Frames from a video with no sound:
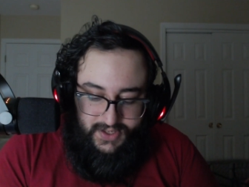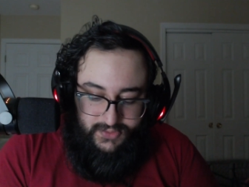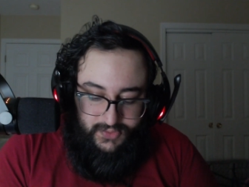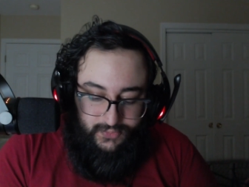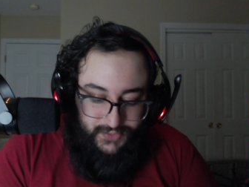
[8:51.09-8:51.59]

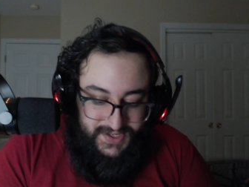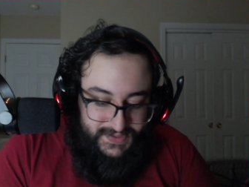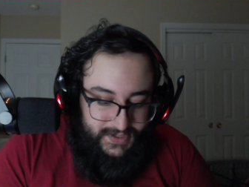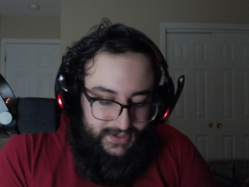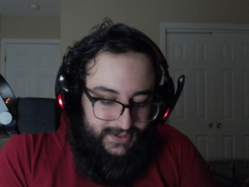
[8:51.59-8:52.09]
There's a
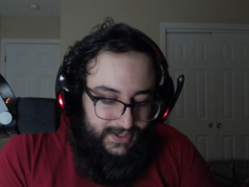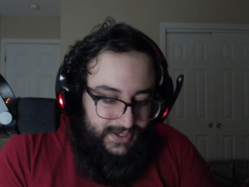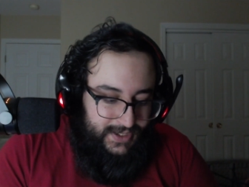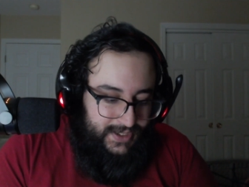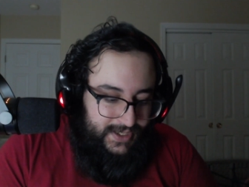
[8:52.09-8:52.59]
reason
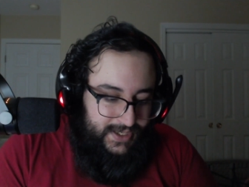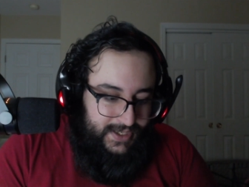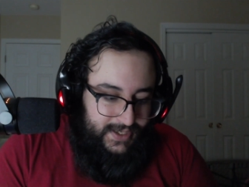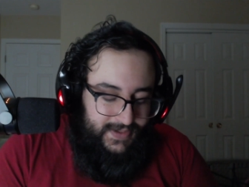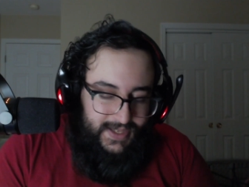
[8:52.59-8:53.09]

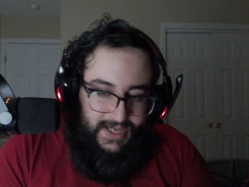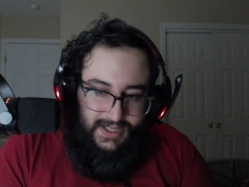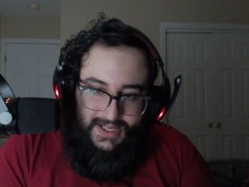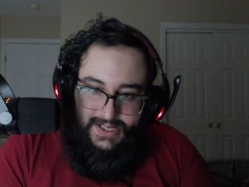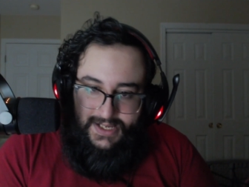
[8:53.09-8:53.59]

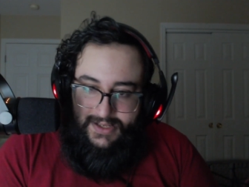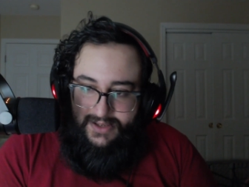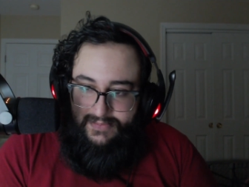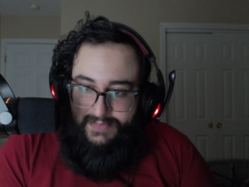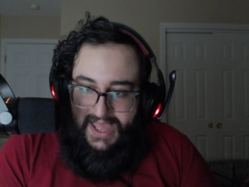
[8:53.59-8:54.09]
that he
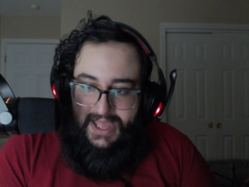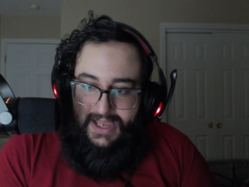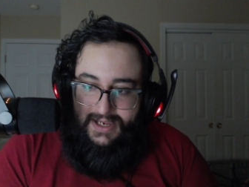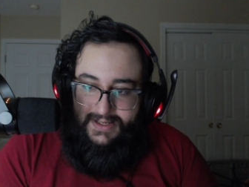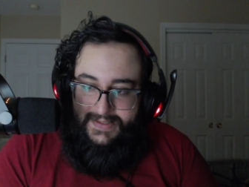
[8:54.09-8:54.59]
didn't
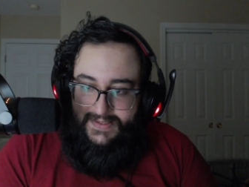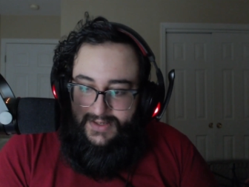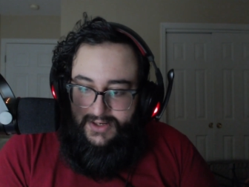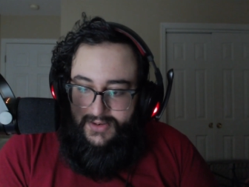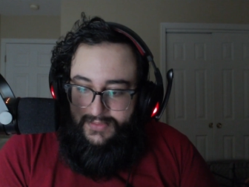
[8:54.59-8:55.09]
pay, and it's
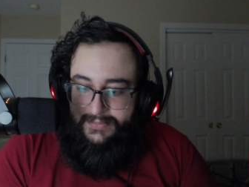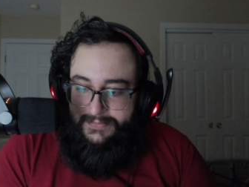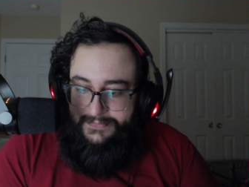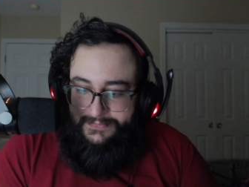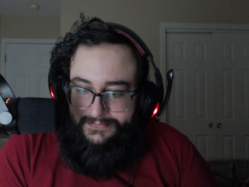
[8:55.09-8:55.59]
you know
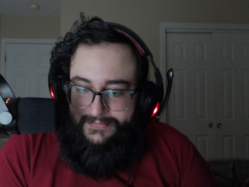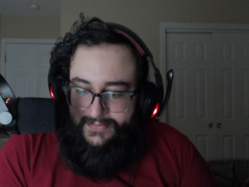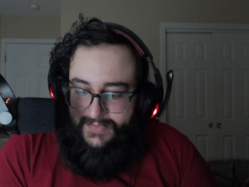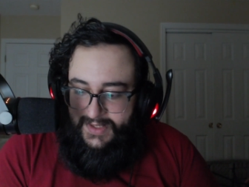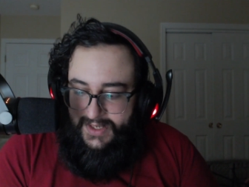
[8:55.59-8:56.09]

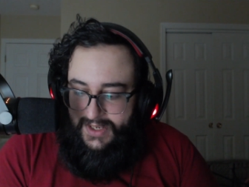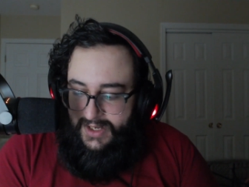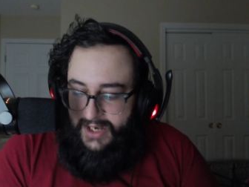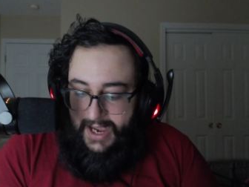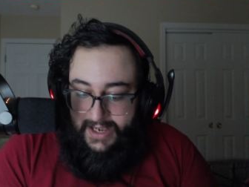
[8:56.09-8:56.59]

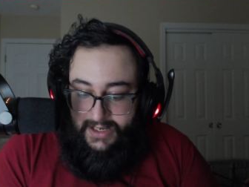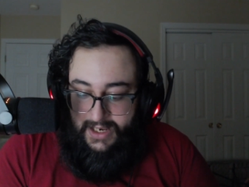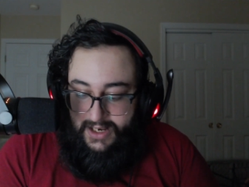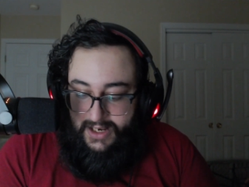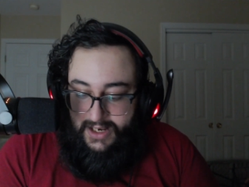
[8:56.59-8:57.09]
I,
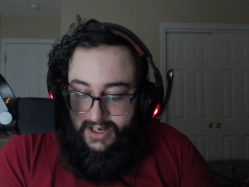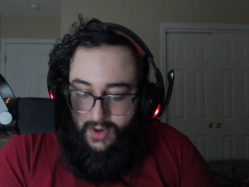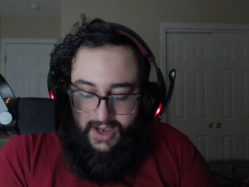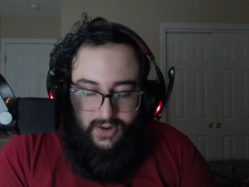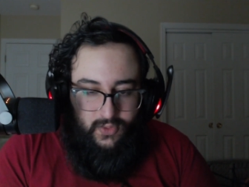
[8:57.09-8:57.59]
I don't
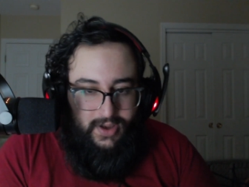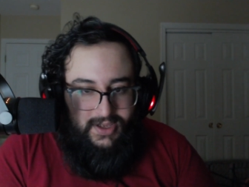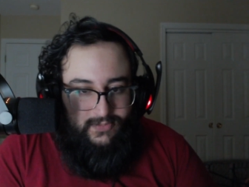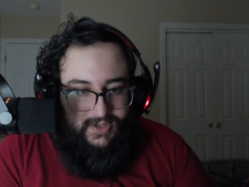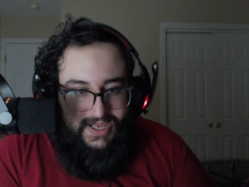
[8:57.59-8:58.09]
want I don't
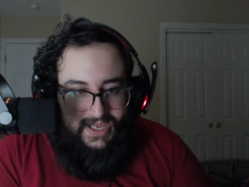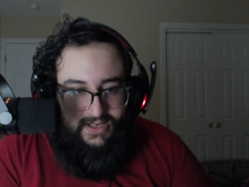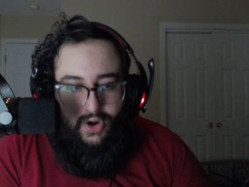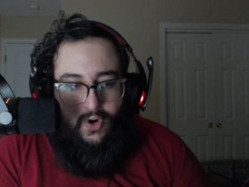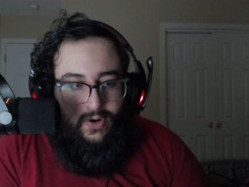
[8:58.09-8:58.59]
want him like
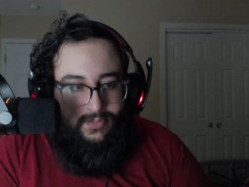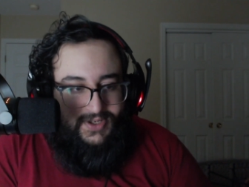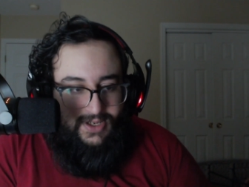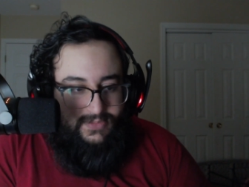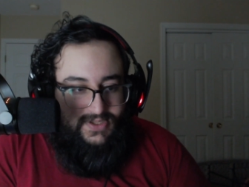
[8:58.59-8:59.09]
any harm
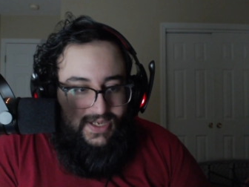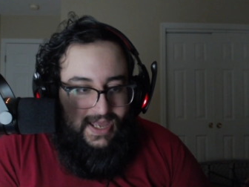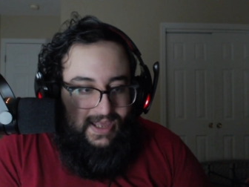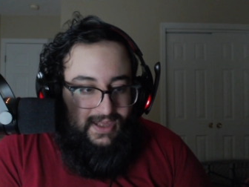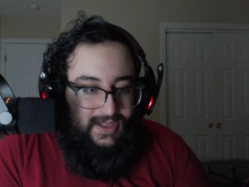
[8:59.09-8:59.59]
to come to the
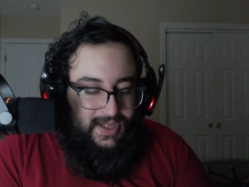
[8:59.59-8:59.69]
guy,